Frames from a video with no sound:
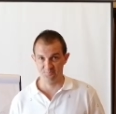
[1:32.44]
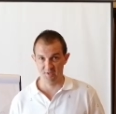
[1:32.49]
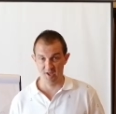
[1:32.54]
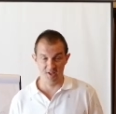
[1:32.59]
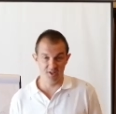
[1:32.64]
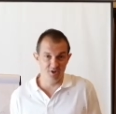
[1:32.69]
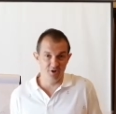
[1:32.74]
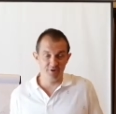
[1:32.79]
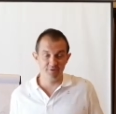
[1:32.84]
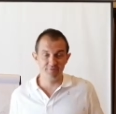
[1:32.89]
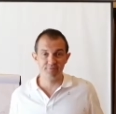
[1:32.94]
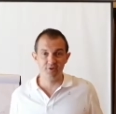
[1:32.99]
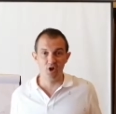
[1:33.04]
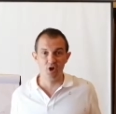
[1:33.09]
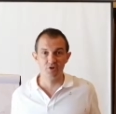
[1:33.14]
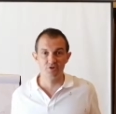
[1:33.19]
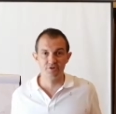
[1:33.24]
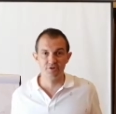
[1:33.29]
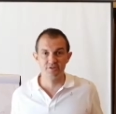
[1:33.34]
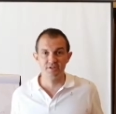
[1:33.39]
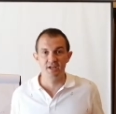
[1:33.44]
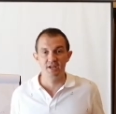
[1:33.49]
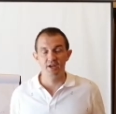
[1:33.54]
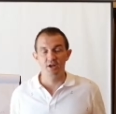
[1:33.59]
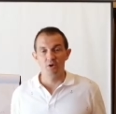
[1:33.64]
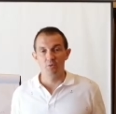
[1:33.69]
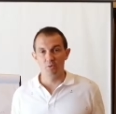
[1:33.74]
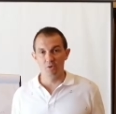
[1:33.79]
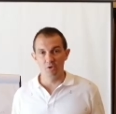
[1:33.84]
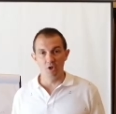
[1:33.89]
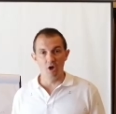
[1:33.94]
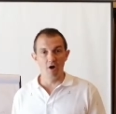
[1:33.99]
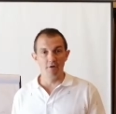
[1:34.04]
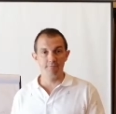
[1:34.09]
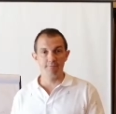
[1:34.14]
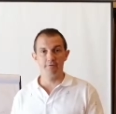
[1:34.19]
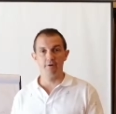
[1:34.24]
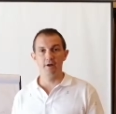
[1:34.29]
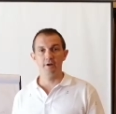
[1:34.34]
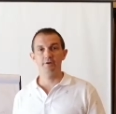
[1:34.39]
A lot of coaches will
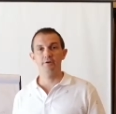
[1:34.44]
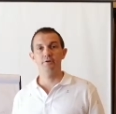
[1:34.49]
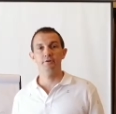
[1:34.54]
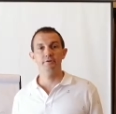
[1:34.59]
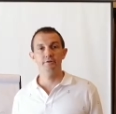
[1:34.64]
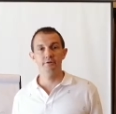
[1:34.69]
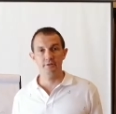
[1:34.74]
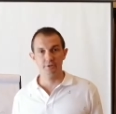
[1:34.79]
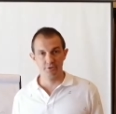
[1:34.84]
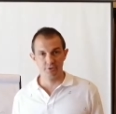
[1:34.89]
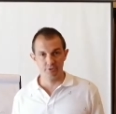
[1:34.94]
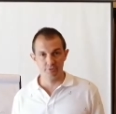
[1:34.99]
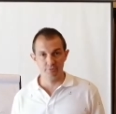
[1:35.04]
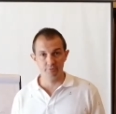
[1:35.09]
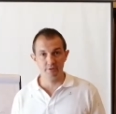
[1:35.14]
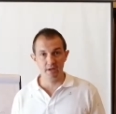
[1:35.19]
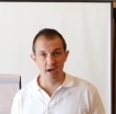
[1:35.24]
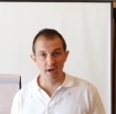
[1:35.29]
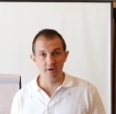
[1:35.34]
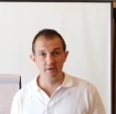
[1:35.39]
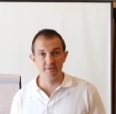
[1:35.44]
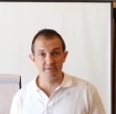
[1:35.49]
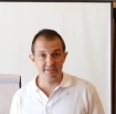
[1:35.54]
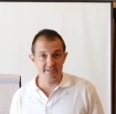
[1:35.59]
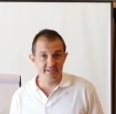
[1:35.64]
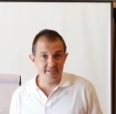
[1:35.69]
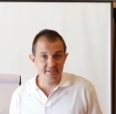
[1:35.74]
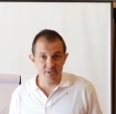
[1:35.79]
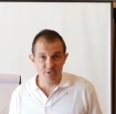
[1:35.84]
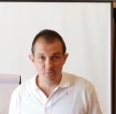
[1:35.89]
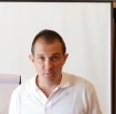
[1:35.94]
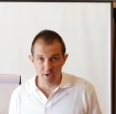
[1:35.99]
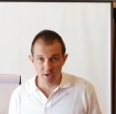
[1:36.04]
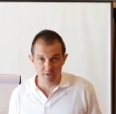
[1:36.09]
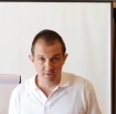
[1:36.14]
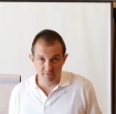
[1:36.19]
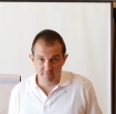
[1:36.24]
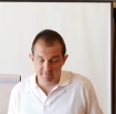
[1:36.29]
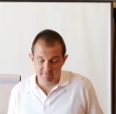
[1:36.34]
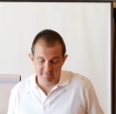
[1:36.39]
offer unconditional guarantees as
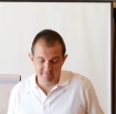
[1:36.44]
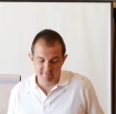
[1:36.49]
well.